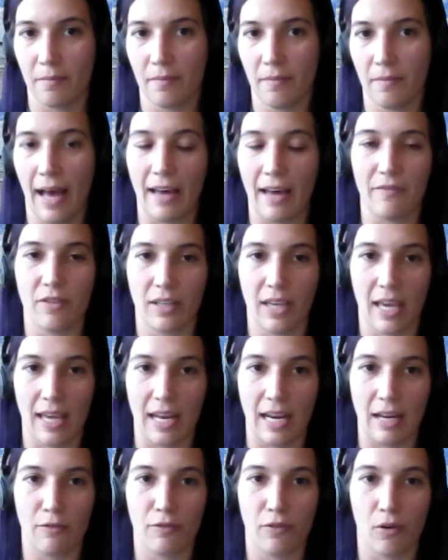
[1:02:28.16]

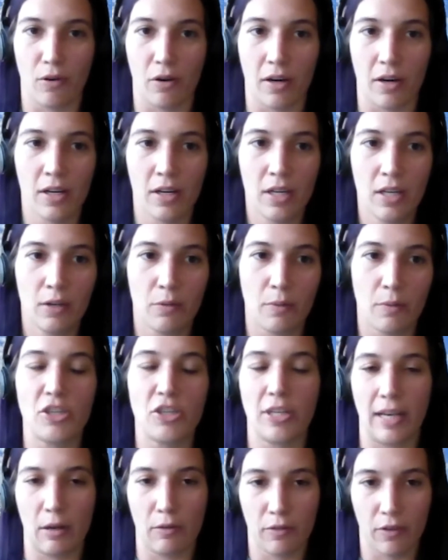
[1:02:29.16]
advocating for
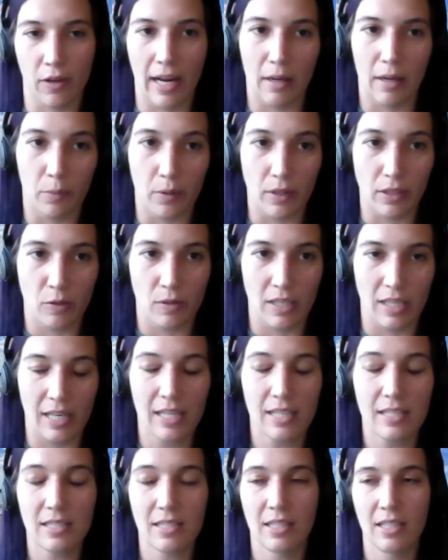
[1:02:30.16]
reaching out for help when you need
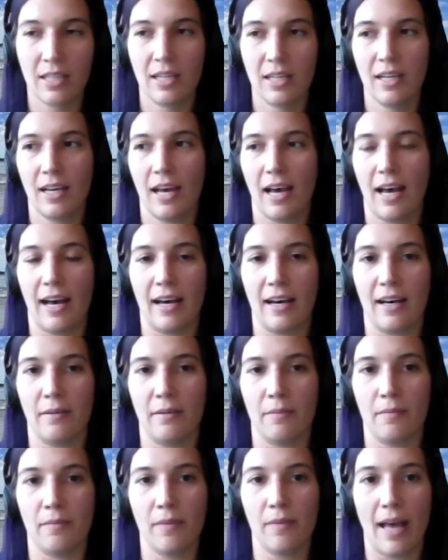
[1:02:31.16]
it.
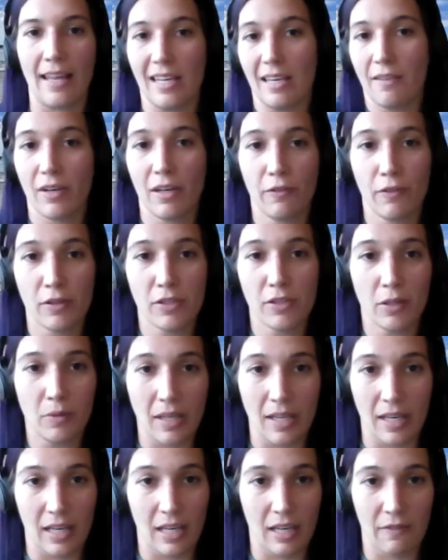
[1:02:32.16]
And even if you don't
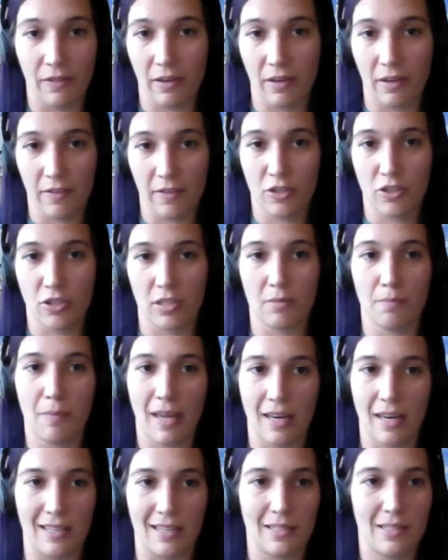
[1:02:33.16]
need it, even if it's just
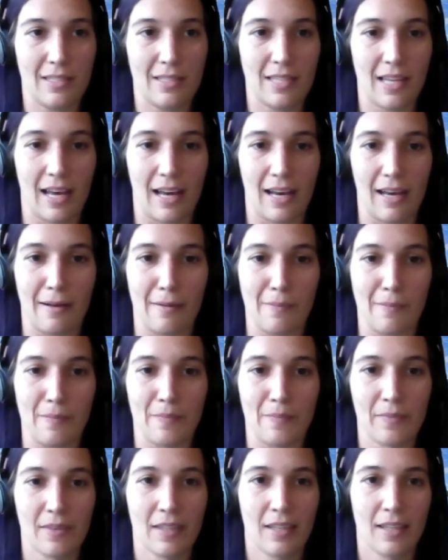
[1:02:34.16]
maintenance.
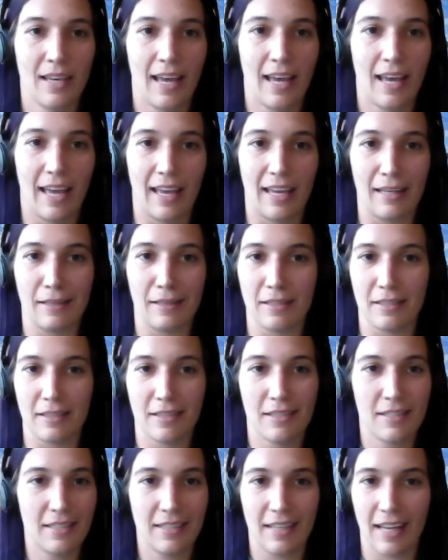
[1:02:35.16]

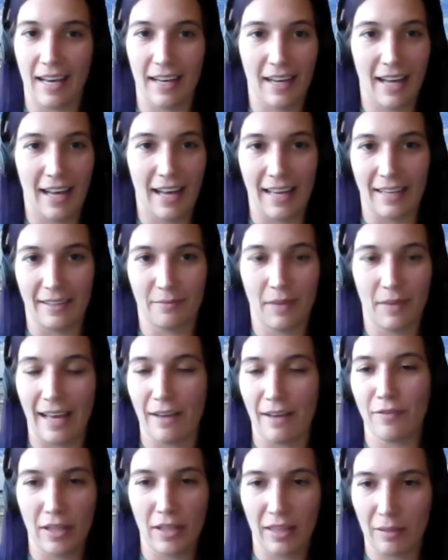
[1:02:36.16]
And yeah, I
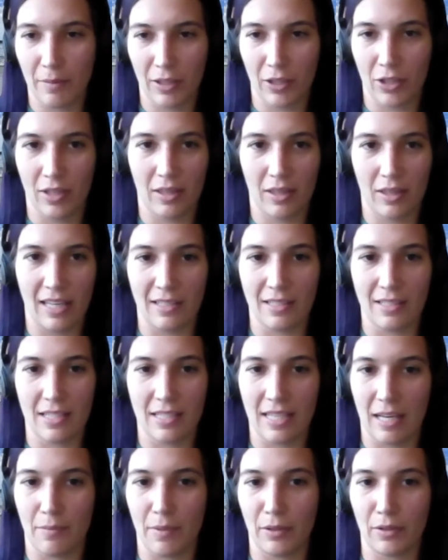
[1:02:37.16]
have nothing but good things to
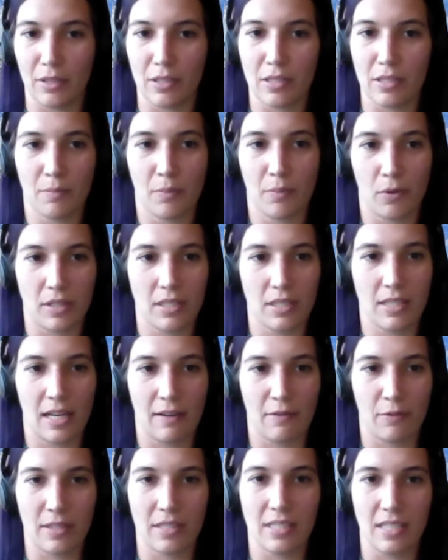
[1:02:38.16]
say about the supports that
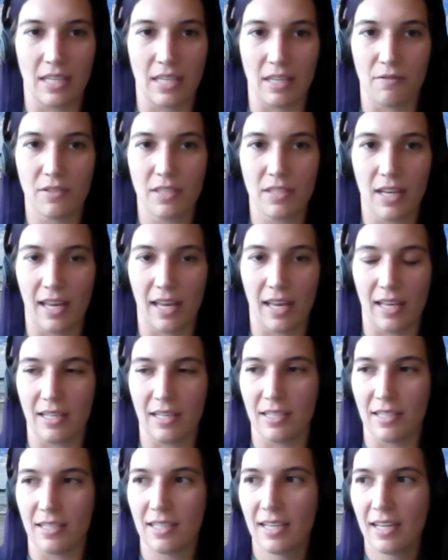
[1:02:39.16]
I've received.
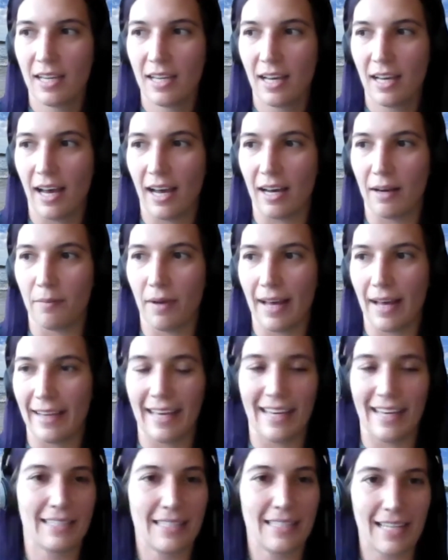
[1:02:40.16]
And I
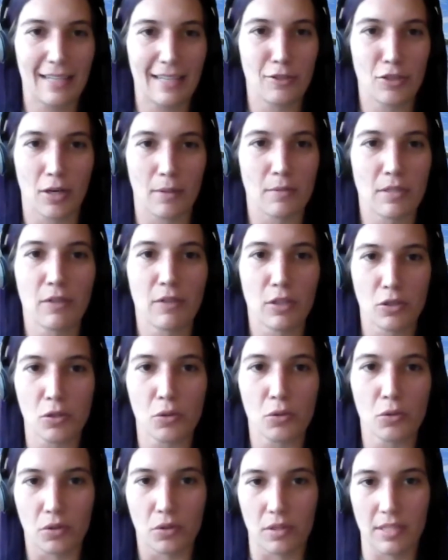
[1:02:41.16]
guess in terms of the
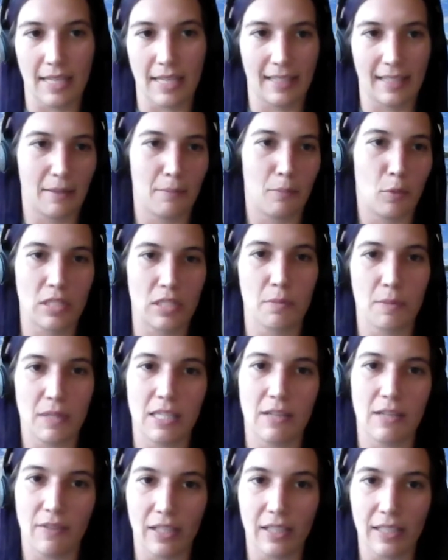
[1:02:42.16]
tools, like the more
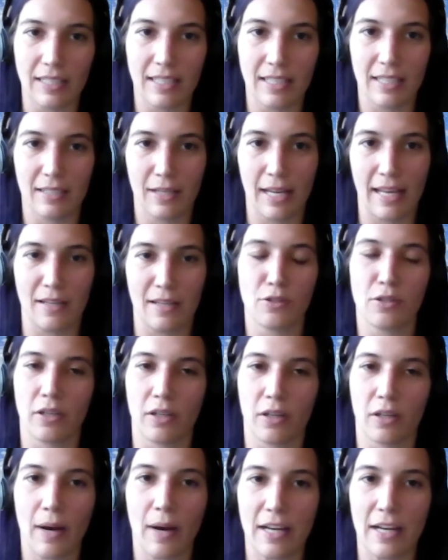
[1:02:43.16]
specifically to answer
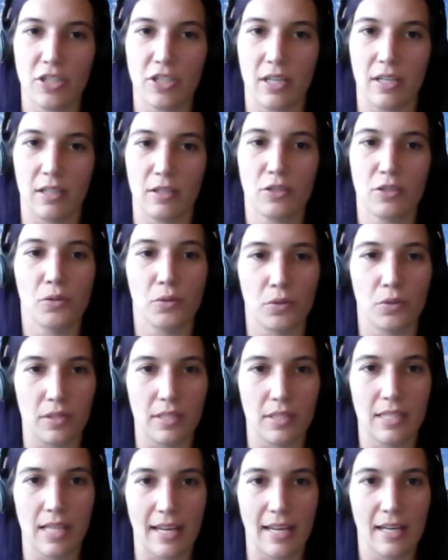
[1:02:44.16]
your question, the
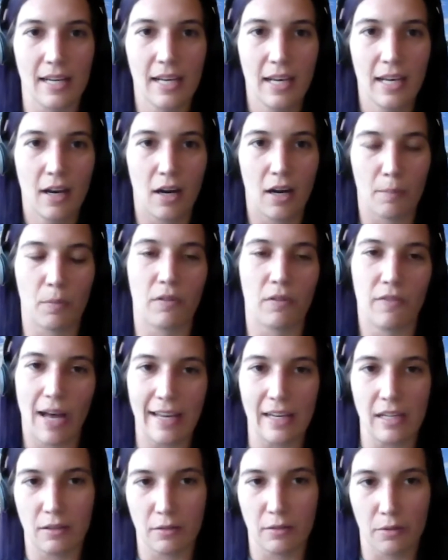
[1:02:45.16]
tools that are
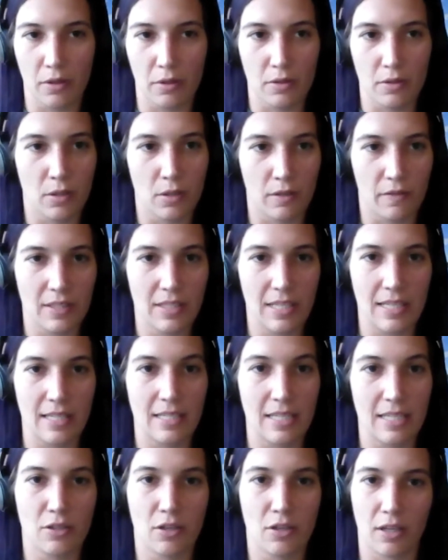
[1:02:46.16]
provided through those
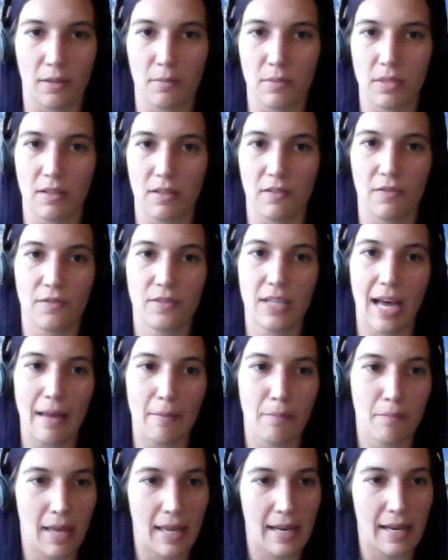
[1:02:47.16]
services in terms of
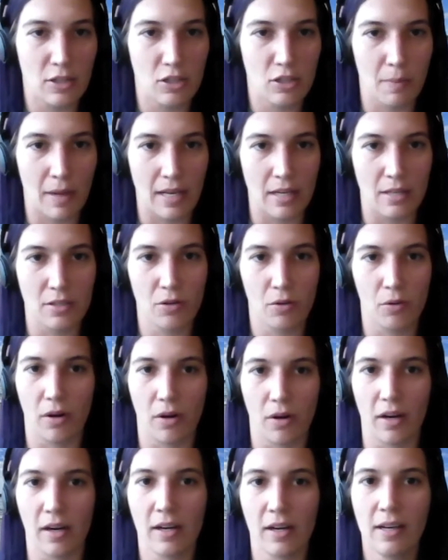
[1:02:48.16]
time management
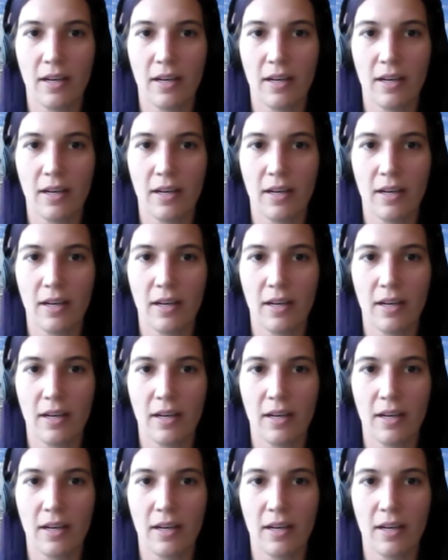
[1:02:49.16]
or